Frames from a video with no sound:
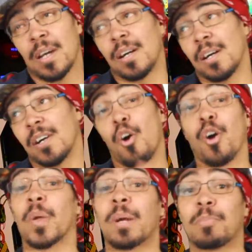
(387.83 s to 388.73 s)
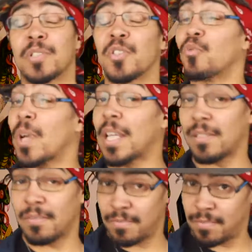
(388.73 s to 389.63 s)
all the way up until
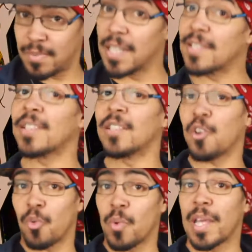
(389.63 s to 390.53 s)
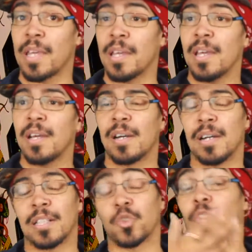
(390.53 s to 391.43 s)
Raiden gets in her way.
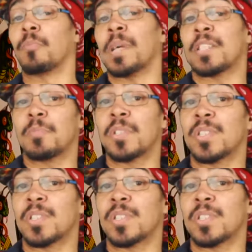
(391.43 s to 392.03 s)
So it remains to be